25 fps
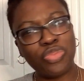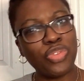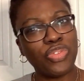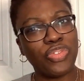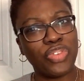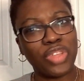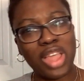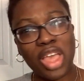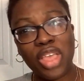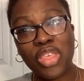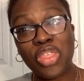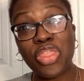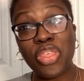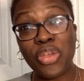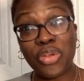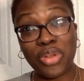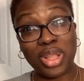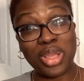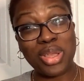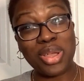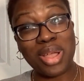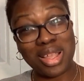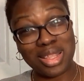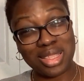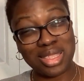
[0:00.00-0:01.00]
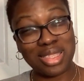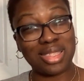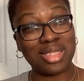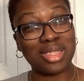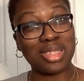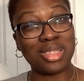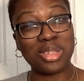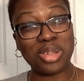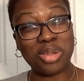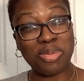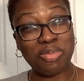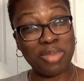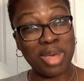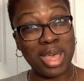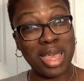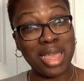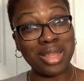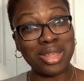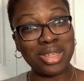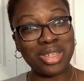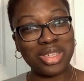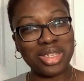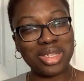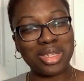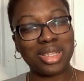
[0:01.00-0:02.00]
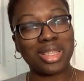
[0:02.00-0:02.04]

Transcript: feel like 30 yards is a little much.